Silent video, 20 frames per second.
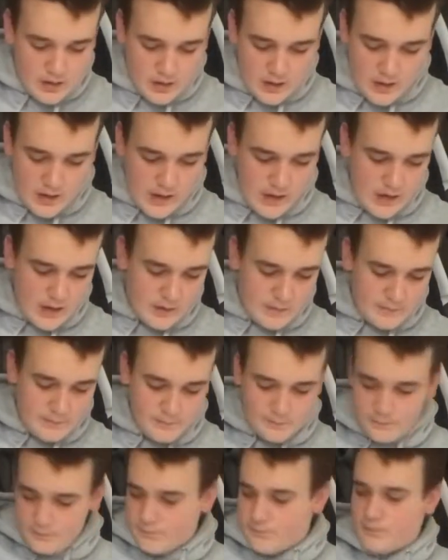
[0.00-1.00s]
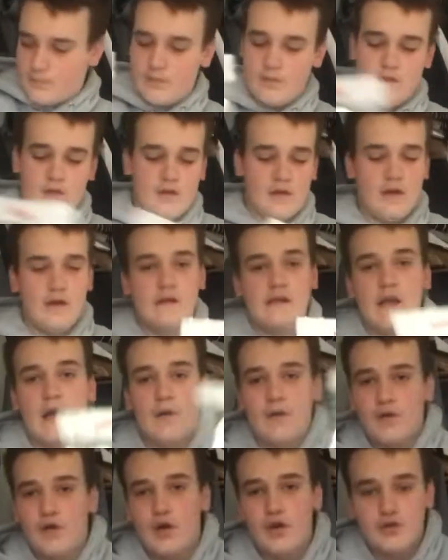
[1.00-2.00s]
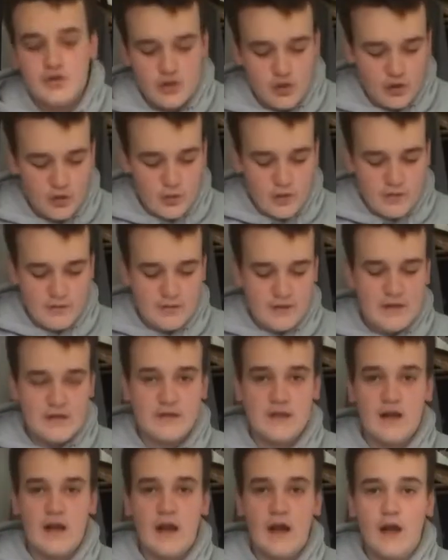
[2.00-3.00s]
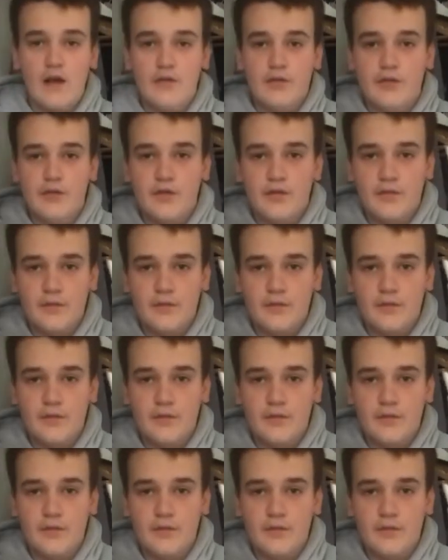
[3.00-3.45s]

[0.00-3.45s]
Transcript: Yeah, we've got two of these gloves.